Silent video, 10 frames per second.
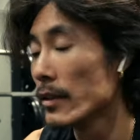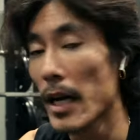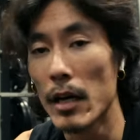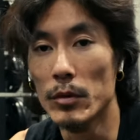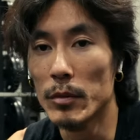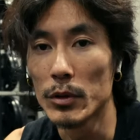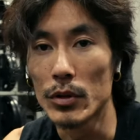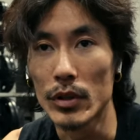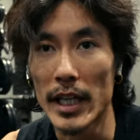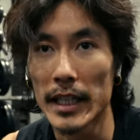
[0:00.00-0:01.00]
yeah, I'll move on
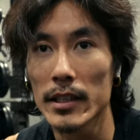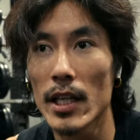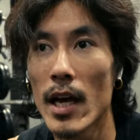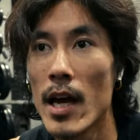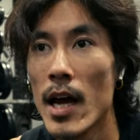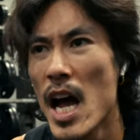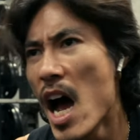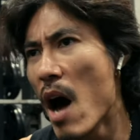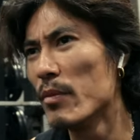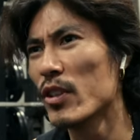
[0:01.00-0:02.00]
to the next.
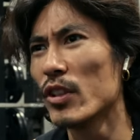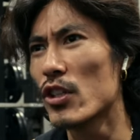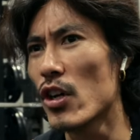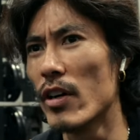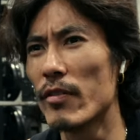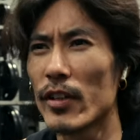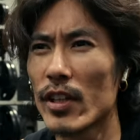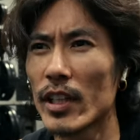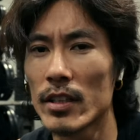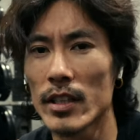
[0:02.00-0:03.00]
I'm not gonna show
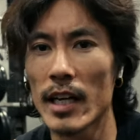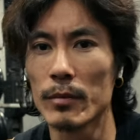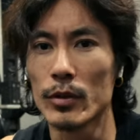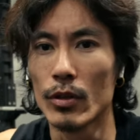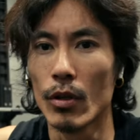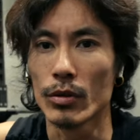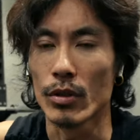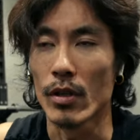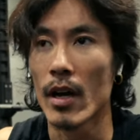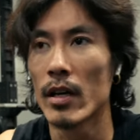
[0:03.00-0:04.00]
everything today. I'm gonna do
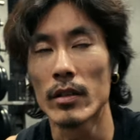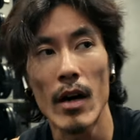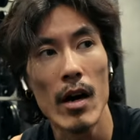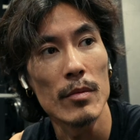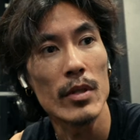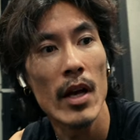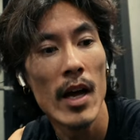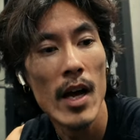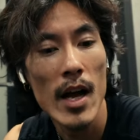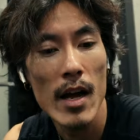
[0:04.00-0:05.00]
also the arms,
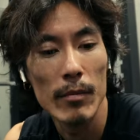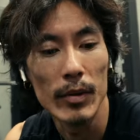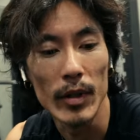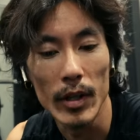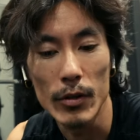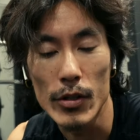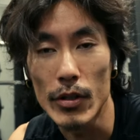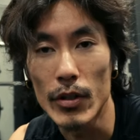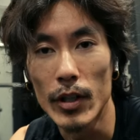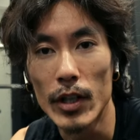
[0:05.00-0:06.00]
but I'll show
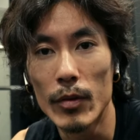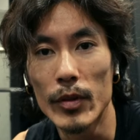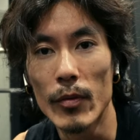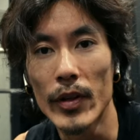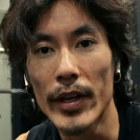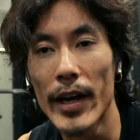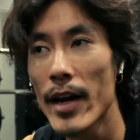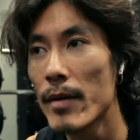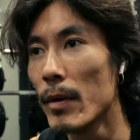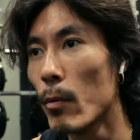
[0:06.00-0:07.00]
you a little bit of the
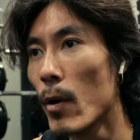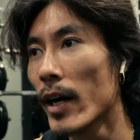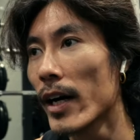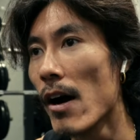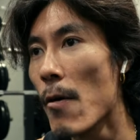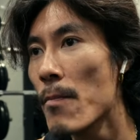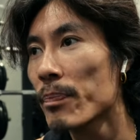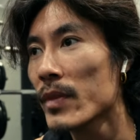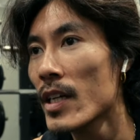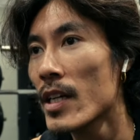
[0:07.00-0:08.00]
my workout
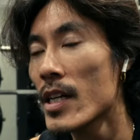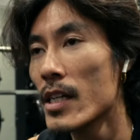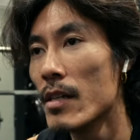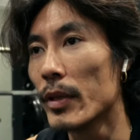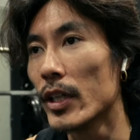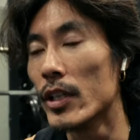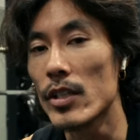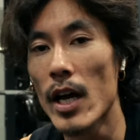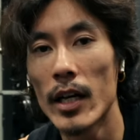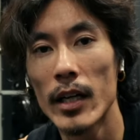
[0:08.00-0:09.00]

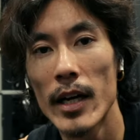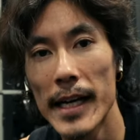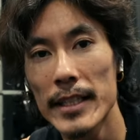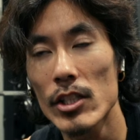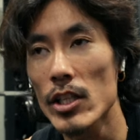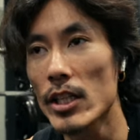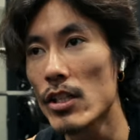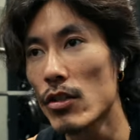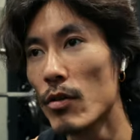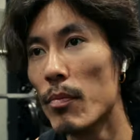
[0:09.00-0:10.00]
because exercise
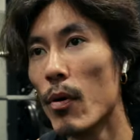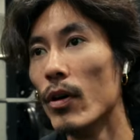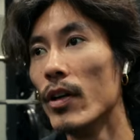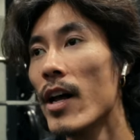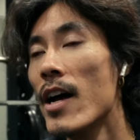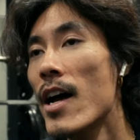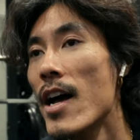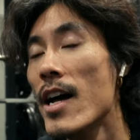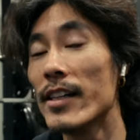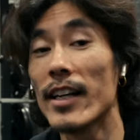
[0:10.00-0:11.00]
is so important.
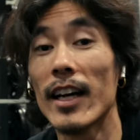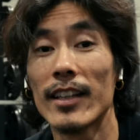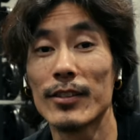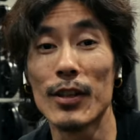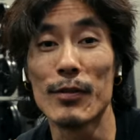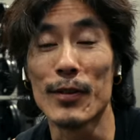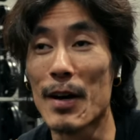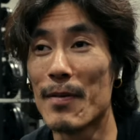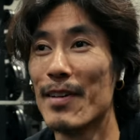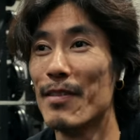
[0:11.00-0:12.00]
Yeah, I totally
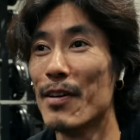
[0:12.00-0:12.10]
forgot about